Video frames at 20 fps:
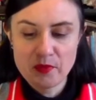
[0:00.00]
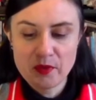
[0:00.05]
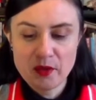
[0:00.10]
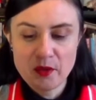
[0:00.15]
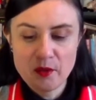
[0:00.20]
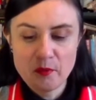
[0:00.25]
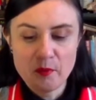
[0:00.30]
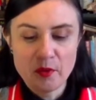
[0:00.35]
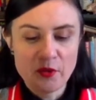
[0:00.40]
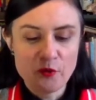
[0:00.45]

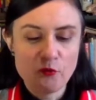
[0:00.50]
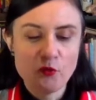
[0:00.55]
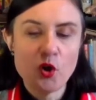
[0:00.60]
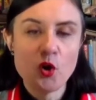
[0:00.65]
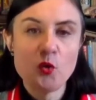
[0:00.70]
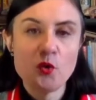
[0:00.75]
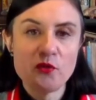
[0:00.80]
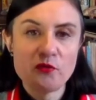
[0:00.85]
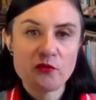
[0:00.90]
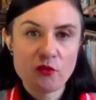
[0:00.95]
by the row
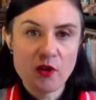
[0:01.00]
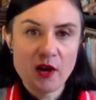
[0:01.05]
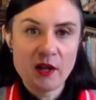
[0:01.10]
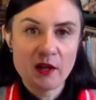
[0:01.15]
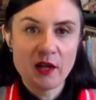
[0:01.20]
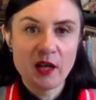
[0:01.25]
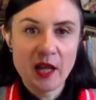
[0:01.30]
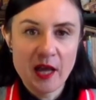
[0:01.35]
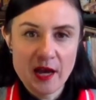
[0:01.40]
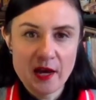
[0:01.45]
of
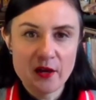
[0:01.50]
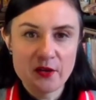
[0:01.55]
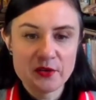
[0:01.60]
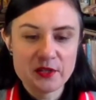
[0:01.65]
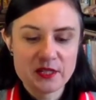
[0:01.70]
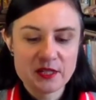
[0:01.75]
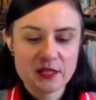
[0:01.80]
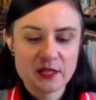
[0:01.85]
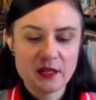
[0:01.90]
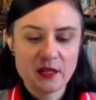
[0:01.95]

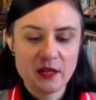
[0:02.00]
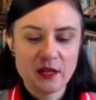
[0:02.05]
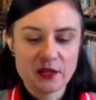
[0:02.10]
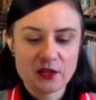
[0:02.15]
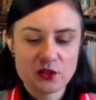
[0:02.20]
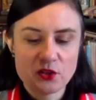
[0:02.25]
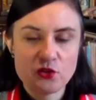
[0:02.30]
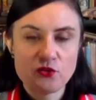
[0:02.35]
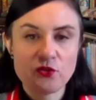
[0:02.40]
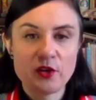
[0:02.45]
clouds like a
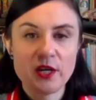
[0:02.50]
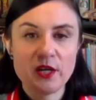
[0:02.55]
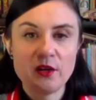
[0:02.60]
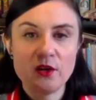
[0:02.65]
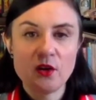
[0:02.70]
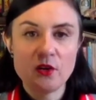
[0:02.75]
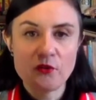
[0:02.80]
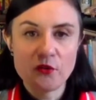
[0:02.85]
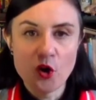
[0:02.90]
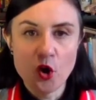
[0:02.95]
string
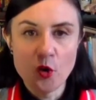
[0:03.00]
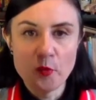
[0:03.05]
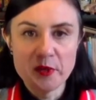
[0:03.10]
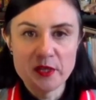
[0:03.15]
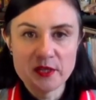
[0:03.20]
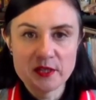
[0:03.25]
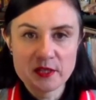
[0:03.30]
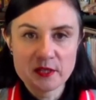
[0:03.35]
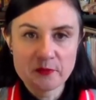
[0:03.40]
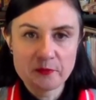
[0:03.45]
of
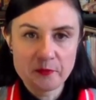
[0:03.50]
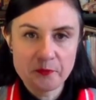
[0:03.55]
commas.